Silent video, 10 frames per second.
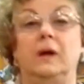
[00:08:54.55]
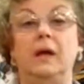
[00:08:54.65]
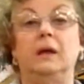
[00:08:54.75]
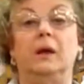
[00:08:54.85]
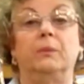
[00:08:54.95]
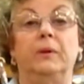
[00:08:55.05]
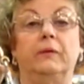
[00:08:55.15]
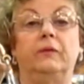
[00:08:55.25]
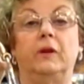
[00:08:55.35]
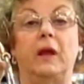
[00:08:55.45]
take a
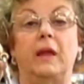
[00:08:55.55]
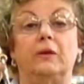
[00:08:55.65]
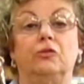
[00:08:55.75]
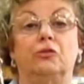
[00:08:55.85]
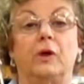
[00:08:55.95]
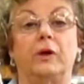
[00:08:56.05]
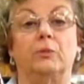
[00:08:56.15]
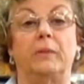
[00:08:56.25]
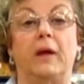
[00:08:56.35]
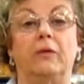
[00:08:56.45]
bit that had a
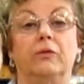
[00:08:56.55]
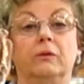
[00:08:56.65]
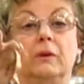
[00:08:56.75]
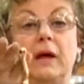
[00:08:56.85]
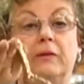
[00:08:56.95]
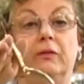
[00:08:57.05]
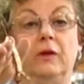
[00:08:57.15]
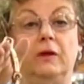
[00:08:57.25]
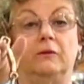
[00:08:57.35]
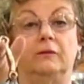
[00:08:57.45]
straighter mouth like
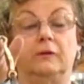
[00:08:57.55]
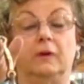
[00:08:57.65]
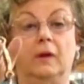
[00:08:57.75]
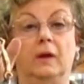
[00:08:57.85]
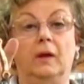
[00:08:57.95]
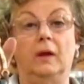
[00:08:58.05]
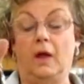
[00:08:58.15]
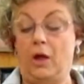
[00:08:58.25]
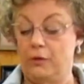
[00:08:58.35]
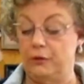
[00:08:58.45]
this.
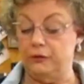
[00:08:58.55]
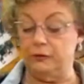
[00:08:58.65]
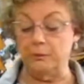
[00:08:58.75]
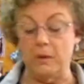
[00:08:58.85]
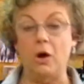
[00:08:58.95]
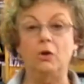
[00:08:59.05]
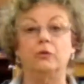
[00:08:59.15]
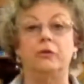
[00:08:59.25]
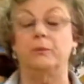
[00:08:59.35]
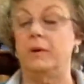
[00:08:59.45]
The
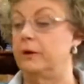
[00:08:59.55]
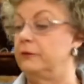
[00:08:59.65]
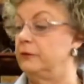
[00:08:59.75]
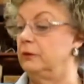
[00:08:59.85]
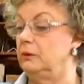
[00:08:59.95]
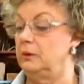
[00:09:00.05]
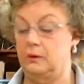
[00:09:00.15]
smaller the muzzle,